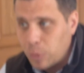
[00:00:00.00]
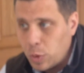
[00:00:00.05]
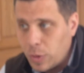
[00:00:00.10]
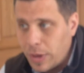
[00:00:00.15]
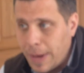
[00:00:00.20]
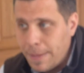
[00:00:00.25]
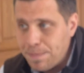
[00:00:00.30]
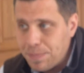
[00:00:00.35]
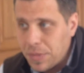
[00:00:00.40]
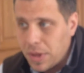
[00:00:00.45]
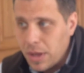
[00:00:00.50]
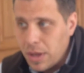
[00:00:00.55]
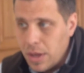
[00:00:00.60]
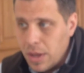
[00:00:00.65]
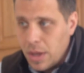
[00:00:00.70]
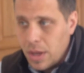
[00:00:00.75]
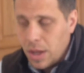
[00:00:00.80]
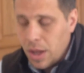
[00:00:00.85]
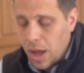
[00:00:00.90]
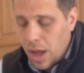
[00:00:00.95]
Okay.
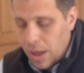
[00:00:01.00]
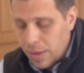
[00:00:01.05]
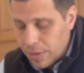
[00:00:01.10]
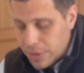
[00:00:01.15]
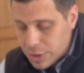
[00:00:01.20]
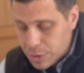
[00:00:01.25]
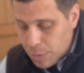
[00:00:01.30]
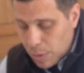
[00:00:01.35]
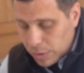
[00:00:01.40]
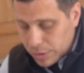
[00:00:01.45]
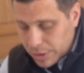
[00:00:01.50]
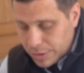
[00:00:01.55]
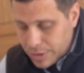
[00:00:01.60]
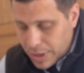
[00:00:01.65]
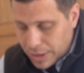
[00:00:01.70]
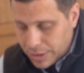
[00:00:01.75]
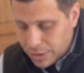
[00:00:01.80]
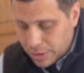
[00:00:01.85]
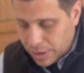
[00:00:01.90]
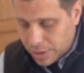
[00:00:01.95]
The smoke
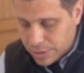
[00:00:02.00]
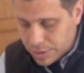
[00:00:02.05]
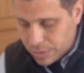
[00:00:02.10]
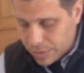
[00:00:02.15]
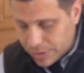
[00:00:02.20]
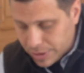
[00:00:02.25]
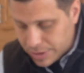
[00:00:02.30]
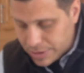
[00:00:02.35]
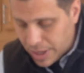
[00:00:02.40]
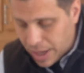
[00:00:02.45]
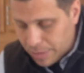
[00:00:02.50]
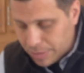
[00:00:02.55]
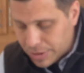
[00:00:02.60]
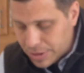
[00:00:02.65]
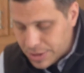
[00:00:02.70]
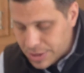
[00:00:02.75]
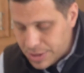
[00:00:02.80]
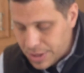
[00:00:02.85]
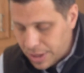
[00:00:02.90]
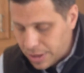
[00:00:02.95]
detector also at the top of
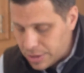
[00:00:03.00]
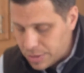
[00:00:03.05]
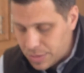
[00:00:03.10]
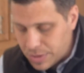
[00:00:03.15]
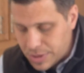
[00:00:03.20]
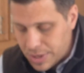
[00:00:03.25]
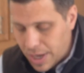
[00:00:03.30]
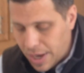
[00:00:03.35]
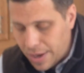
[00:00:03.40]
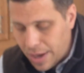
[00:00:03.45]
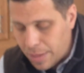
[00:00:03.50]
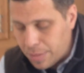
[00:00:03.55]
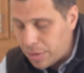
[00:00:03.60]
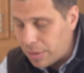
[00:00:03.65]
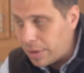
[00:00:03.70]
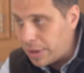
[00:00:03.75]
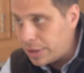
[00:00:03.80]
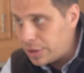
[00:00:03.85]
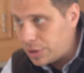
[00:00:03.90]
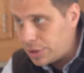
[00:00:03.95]
the stairs was not
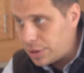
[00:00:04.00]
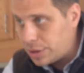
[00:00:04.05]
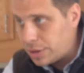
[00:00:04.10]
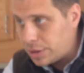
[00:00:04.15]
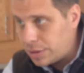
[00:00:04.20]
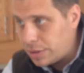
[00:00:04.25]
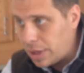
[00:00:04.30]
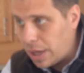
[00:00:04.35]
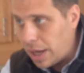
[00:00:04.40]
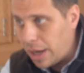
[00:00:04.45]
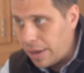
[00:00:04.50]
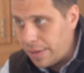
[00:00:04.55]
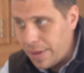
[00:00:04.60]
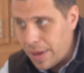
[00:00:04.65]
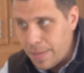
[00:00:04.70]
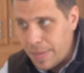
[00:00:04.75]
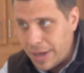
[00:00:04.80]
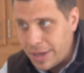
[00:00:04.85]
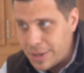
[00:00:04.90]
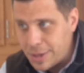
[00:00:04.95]
operational.
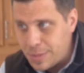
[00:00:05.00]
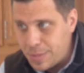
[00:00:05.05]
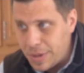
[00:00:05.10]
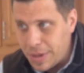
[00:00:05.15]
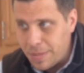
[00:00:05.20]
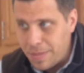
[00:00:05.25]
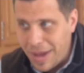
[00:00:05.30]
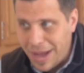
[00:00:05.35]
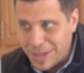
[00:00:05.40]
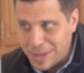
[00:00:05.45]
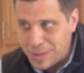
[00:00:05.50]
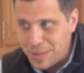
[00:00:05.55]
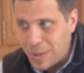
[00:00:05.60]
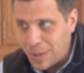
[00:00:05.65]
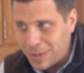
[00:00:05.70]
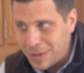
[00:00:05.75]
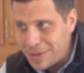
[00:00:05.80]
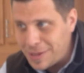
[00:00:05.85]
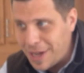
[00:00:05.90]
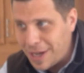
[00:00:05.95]
That may just be a bad
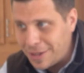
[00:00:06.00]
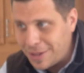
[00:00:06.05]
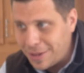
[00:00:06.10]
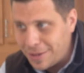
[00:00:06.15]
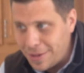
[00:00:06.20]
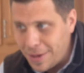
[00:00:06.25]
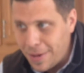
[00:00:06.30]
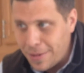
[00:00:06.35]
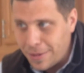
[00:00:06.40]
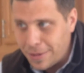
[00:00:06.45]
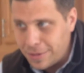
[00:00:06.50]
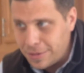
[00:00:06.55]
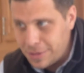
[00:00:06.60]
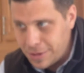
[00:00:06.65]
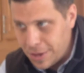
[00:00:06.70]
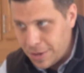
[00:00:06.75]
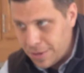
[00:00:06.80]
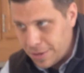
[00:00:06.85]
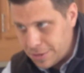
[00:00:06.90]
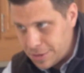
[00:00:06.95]
smoke detector.
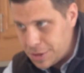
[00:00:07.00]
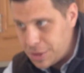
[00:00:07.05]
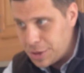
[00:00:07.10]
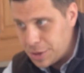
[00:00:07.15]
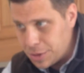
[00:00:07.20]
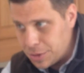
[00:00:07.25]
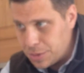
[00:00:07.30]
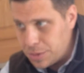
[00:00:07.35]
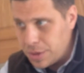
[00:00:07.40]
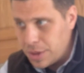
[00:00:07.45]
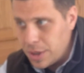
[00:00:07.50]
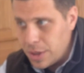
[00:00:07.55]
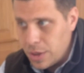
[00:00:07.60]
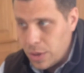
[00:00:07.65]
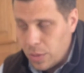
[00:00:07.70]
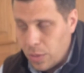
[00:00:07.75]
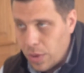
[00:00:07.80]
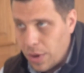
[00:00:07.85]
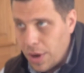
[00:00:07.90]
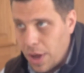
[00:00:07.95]
The other 2,
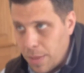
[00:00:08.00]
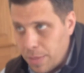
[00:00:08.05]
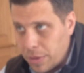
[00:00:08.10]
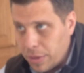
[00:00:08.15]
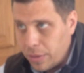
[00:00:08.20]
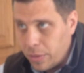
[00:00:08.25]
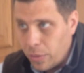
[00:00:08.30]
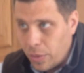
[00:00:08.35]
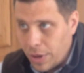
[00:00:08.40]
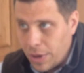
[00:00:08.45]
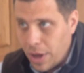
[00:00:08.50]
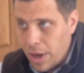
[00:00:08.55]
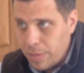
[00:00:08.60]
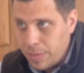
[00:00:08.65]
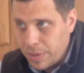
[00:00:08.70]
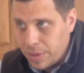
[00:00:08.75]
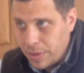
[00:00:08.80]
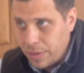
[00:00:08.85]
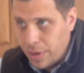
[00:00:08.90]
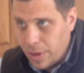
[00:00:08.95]
one
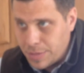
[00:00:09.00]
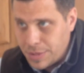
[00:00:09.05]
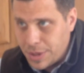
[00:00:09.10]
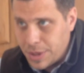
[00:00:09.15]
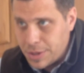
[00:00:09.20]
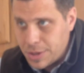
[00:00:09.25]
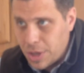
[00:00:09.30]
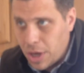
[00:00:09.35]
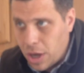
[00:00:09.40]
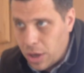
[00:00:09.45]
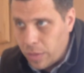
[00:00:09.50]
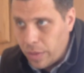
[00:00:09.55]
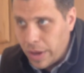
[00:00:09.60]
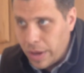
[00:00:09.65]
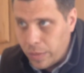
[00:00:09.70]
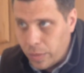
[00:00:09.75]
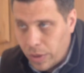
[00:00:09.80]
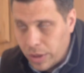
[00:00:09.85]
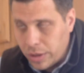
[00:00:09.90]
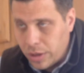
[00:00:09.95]
up upstairs hallway
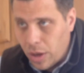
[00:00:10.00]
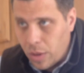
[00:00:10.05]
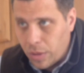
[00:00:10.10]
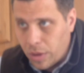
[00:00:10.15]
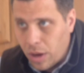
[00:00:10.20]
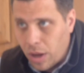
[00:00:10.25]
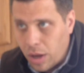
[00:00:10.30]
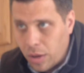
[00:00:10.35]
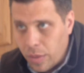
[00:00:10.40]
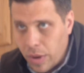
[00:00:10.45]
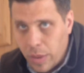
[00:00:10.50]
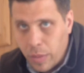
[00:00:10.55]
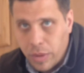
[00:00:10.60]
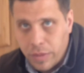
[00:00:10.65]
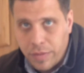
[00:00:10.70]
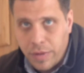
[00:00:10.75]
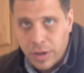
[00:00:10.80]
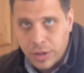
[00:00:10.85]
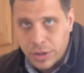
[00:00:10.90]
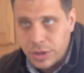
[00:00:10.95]
and one lower hallway were
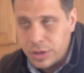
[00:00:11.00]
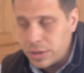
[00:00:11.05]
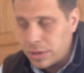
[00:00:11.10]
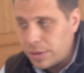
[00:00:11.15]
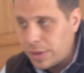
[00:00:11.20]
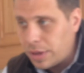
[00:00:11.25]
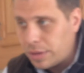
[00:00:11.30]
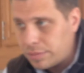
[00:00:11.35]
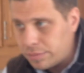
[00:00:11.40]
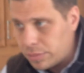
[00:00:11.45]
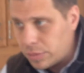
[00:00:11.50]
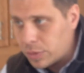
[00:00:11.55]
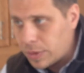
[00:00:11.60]
functional though.